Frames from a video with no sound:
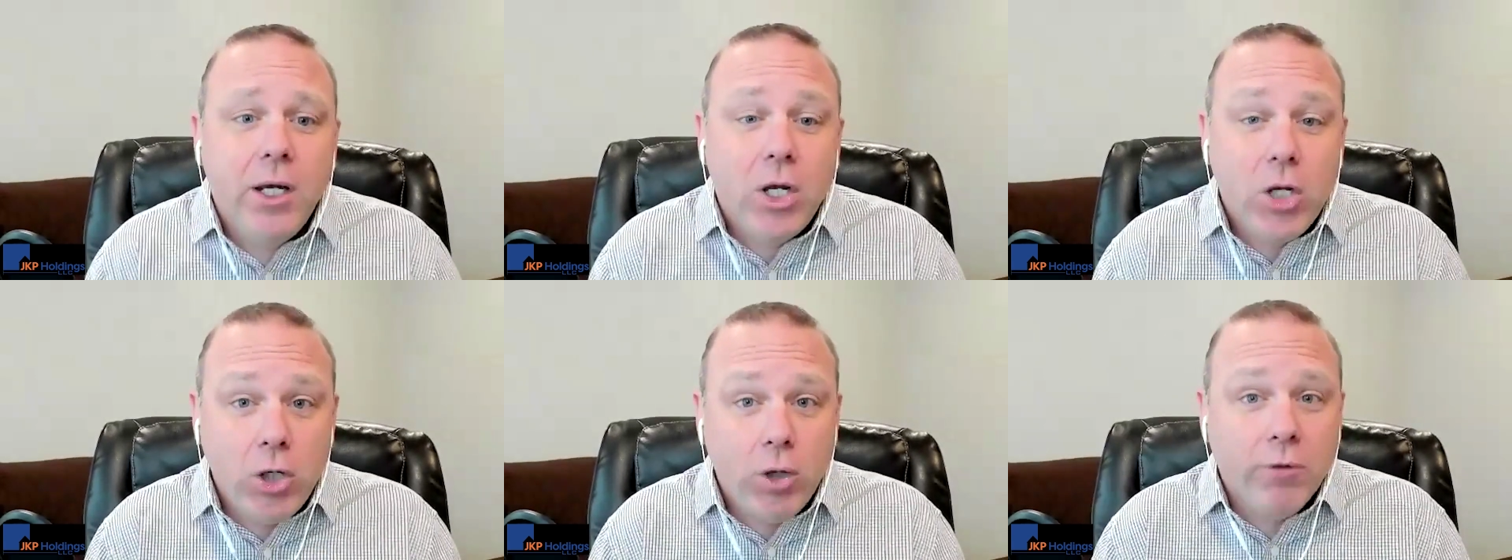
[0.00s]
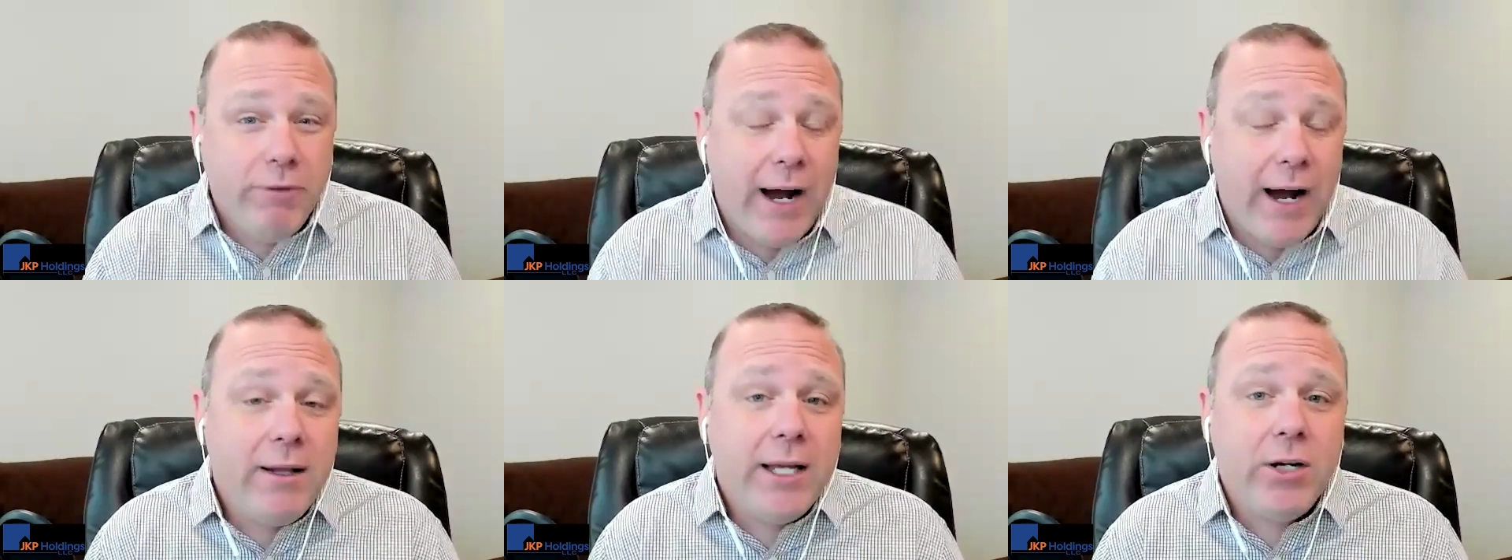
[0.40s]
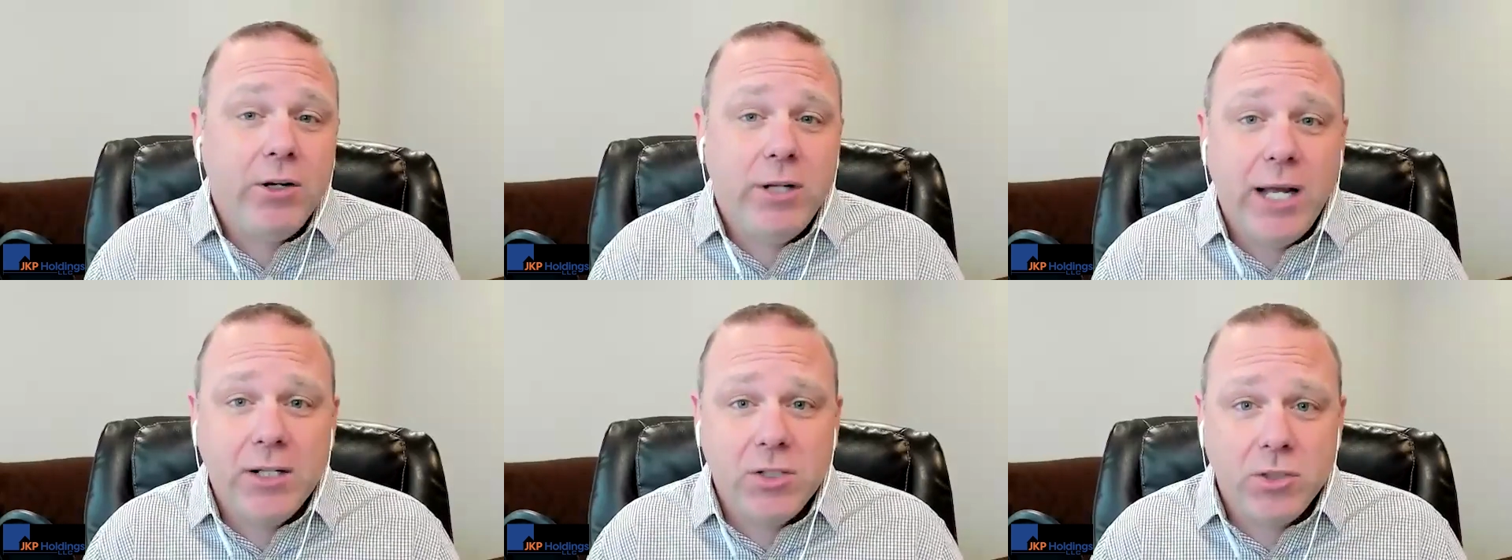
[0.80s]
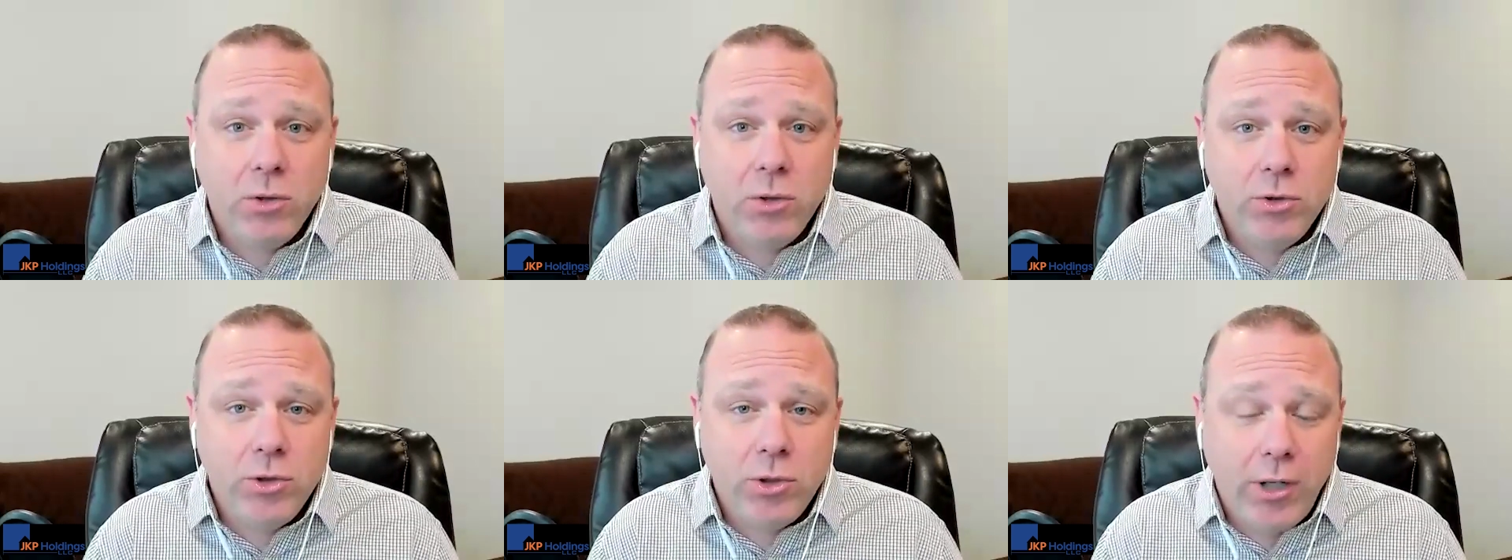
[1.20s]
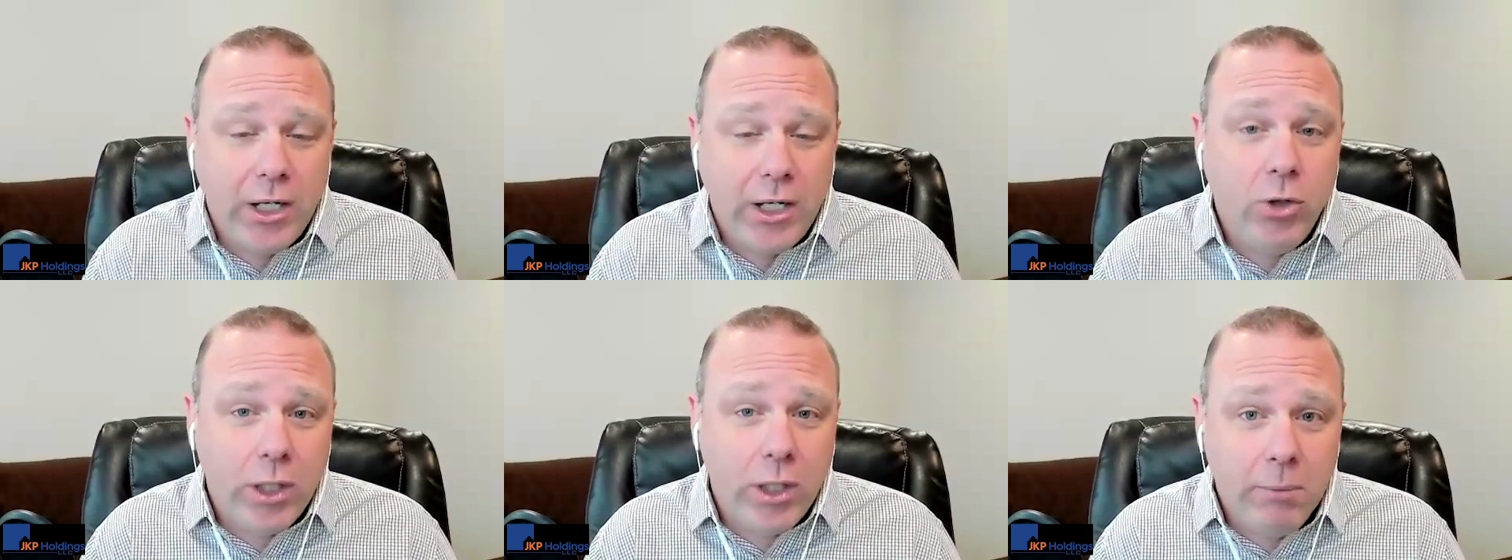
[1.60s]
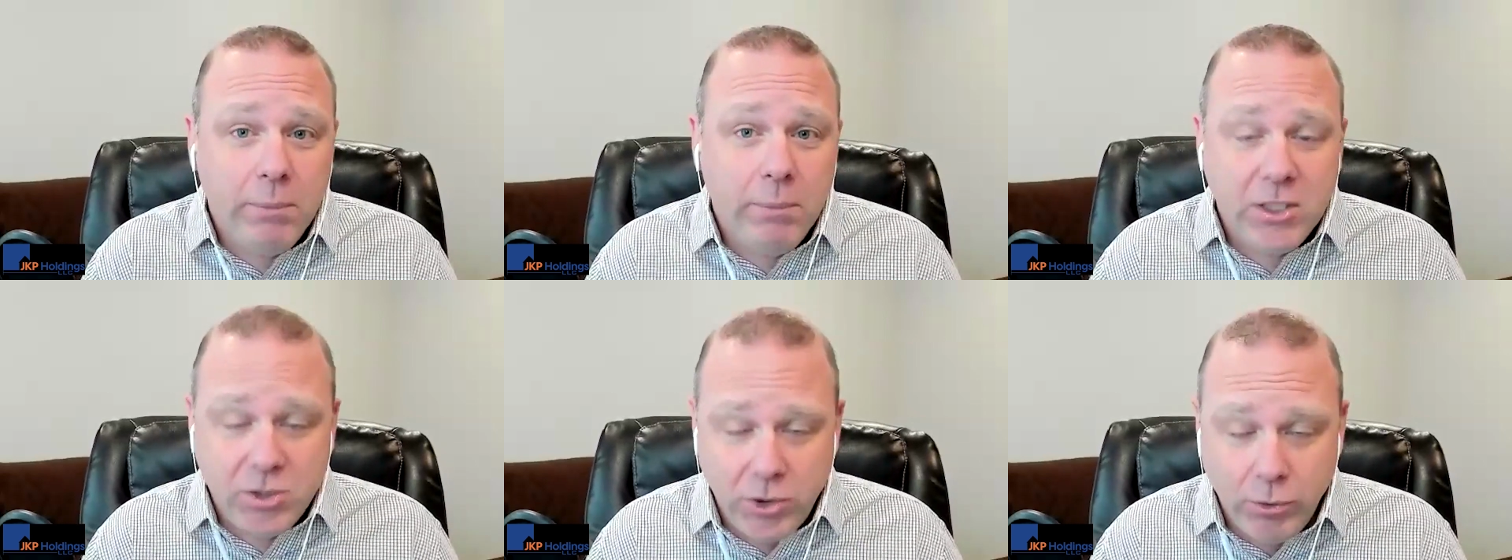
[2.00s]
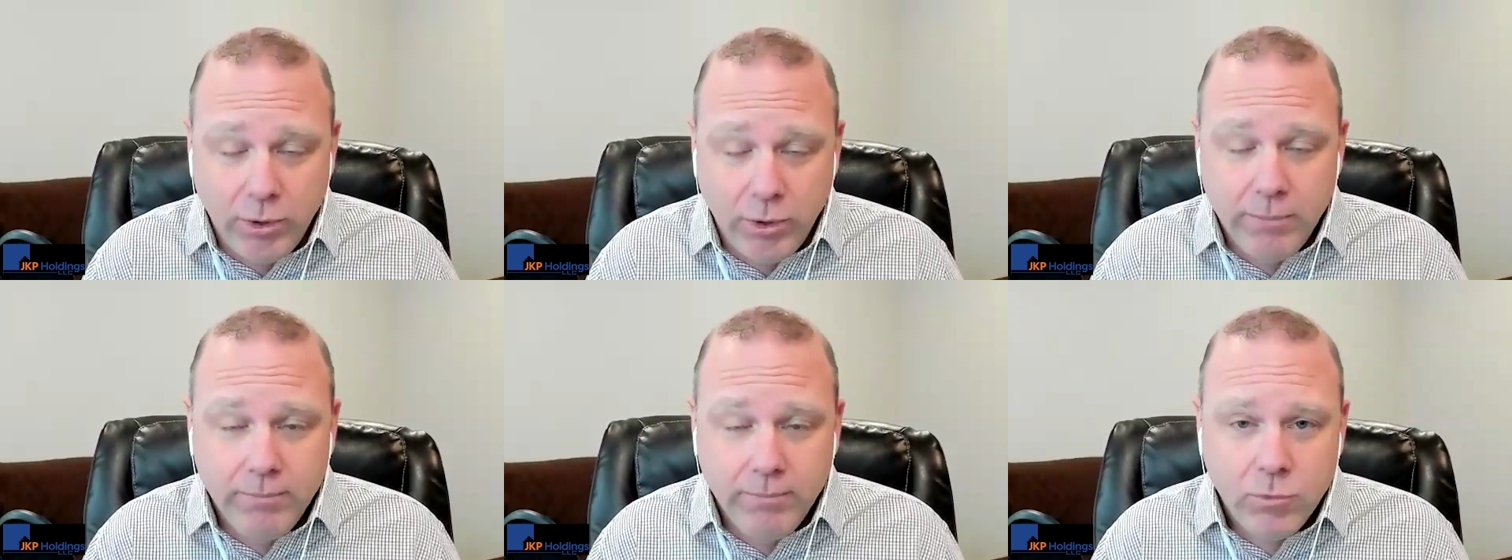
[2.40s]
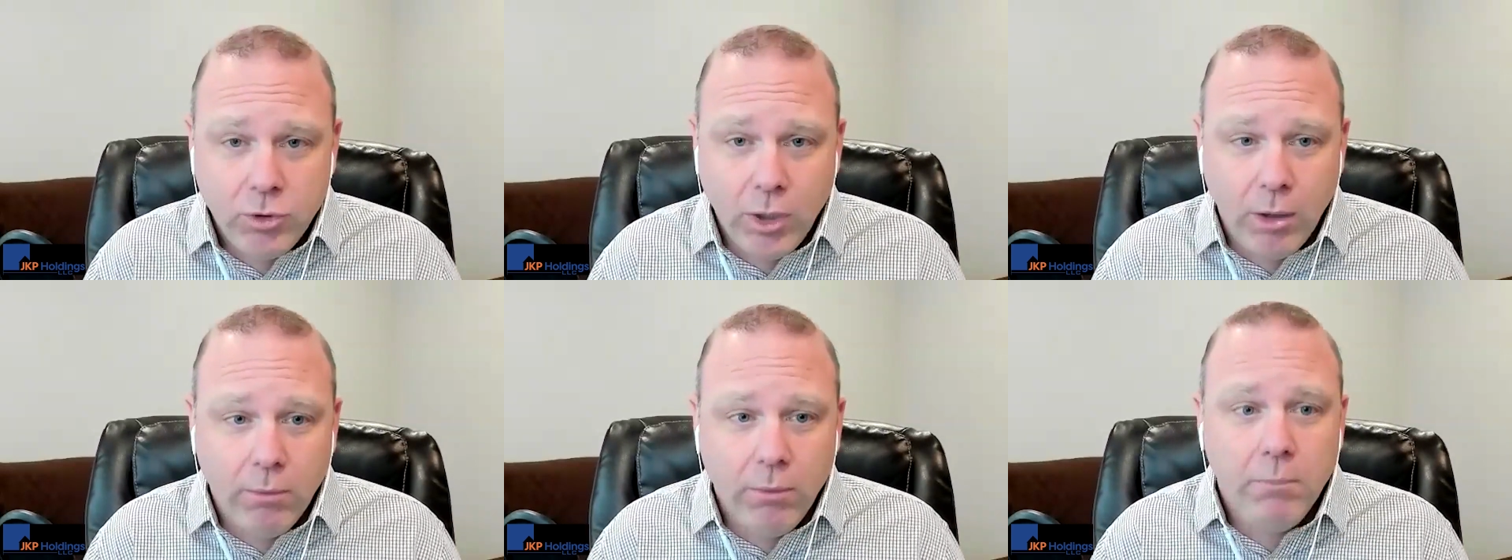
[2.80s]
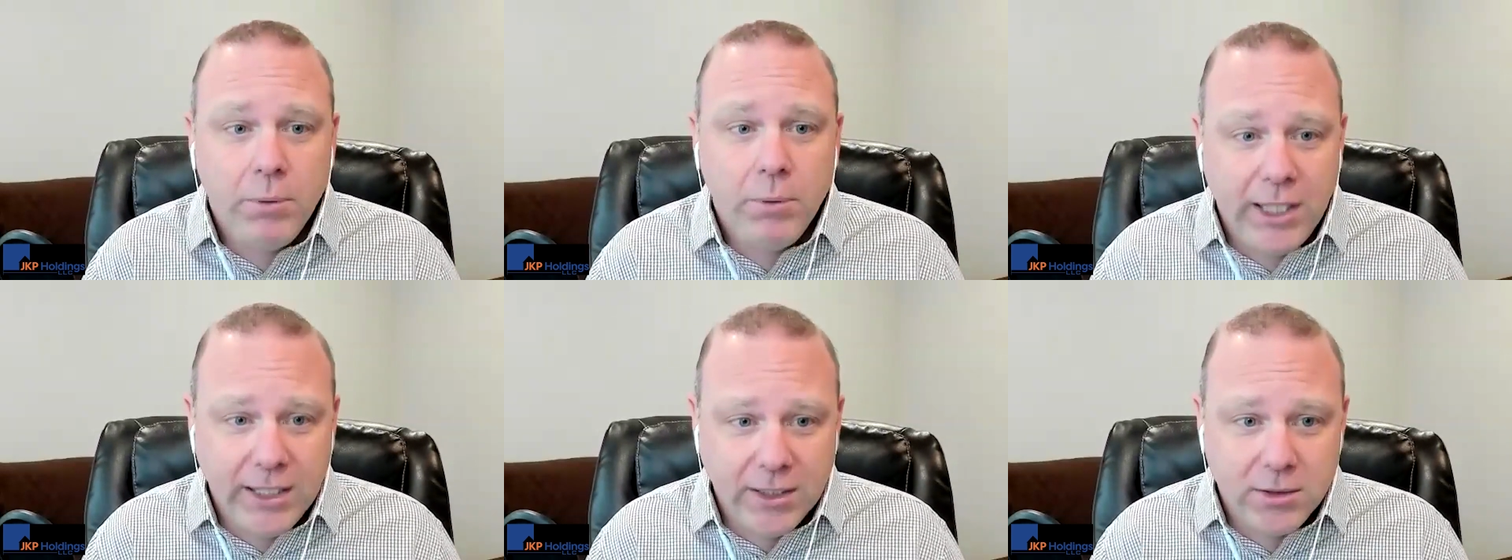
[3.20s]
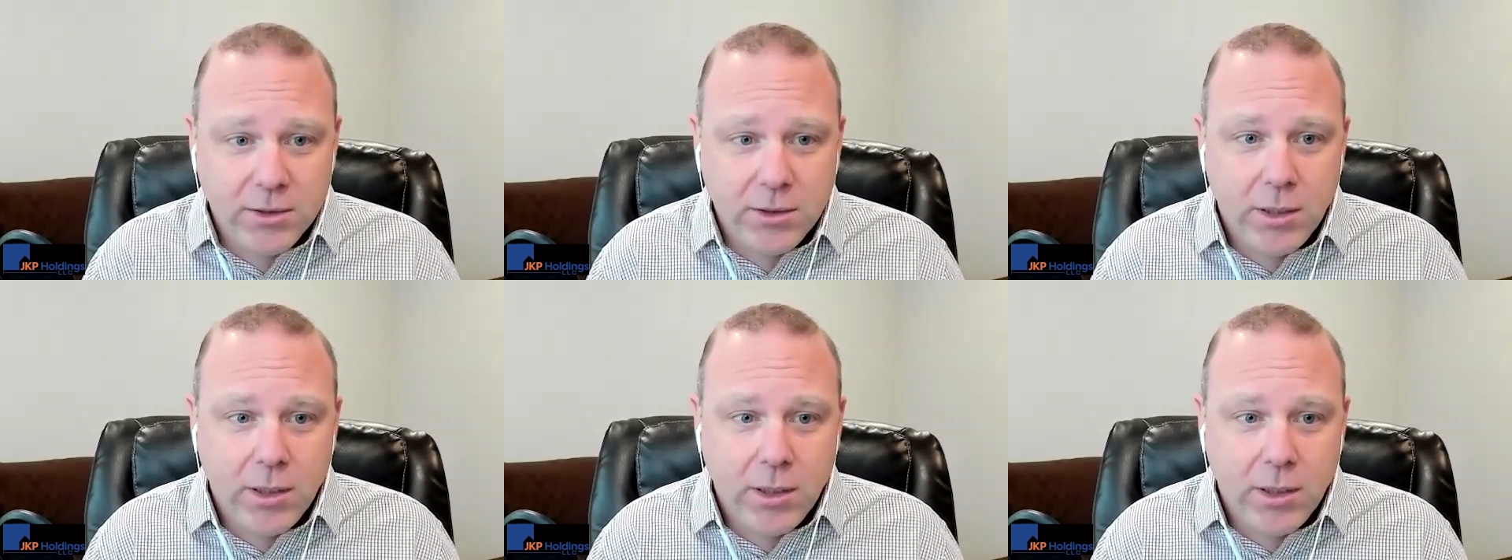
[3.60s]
you're violating your non-disclosure and you can be sued. So please,